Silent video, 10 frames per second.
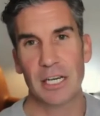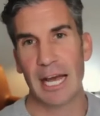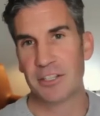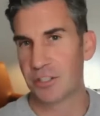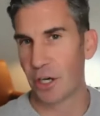
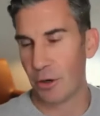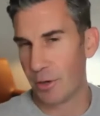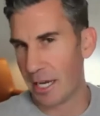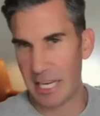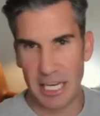And so,
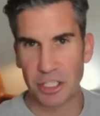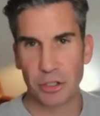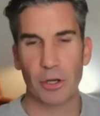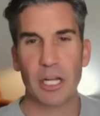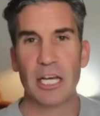in
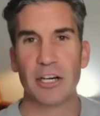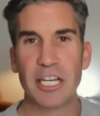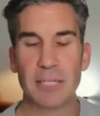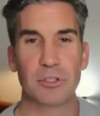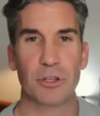short,
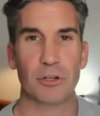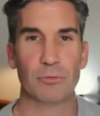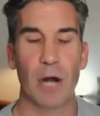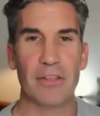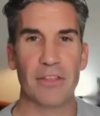leadership's doing the
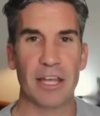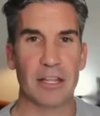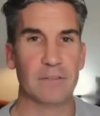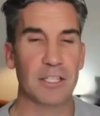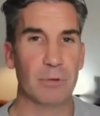right thing that
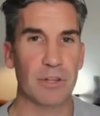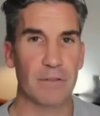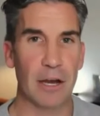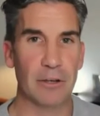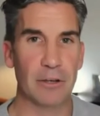fits with your
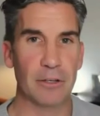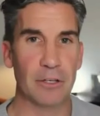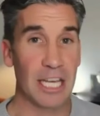values,